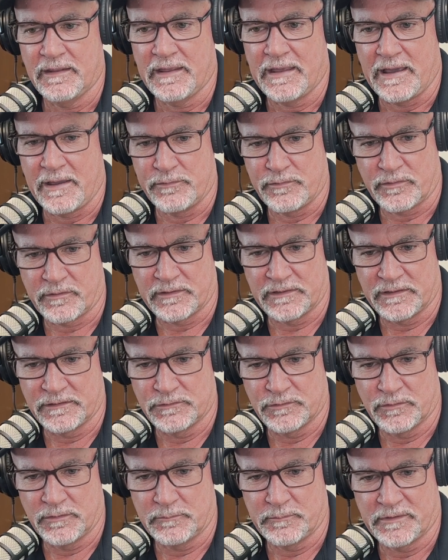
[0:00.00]
how you're going to
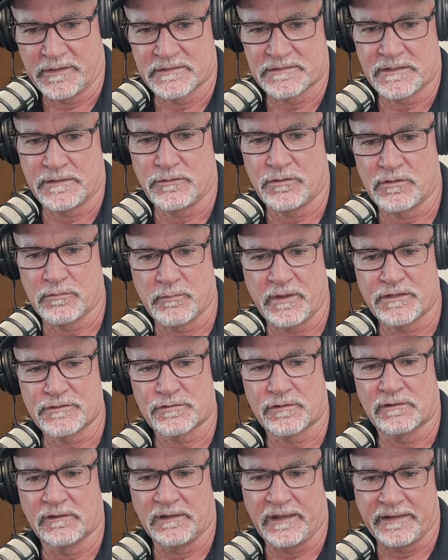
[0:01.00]
do it, because then you can make
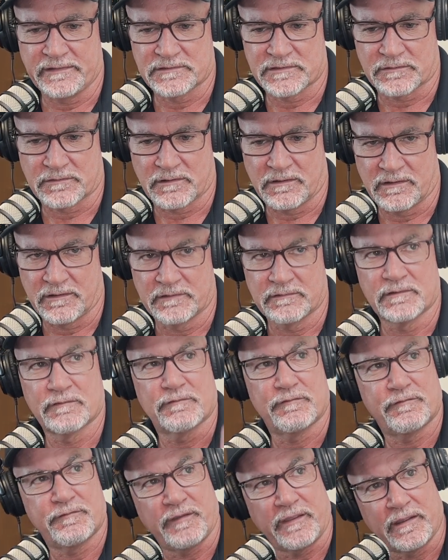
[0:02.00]
sure the lights are on,
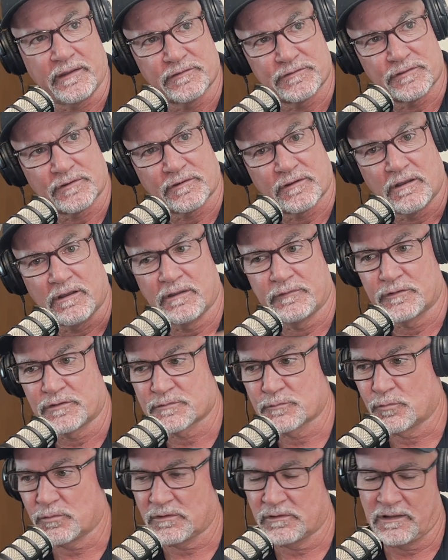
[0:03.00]
fans are on,
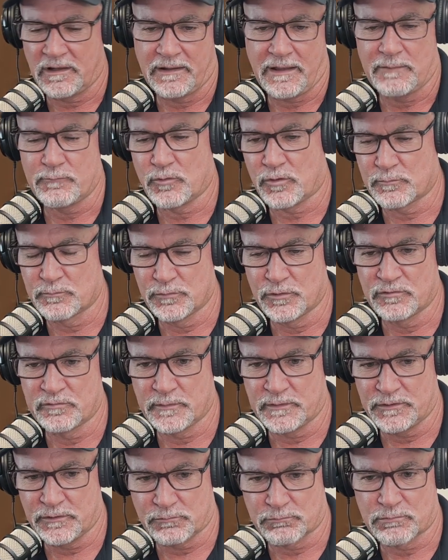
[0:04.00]
there's a lot more
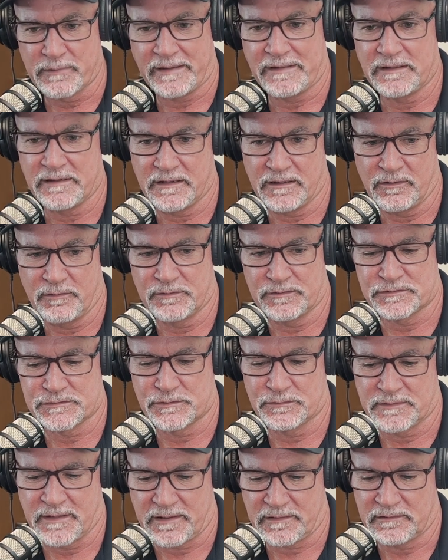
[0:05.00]
movement, you're ready to go to
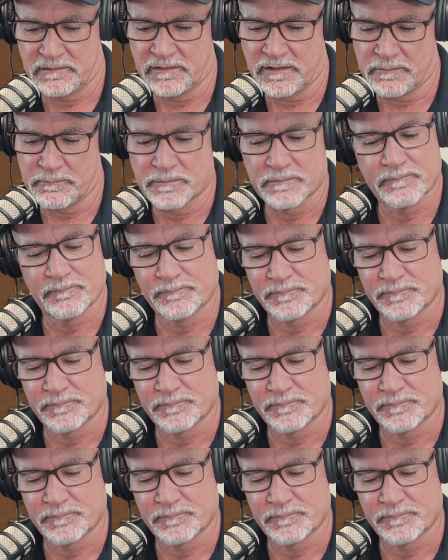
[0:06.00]
shoot that clip.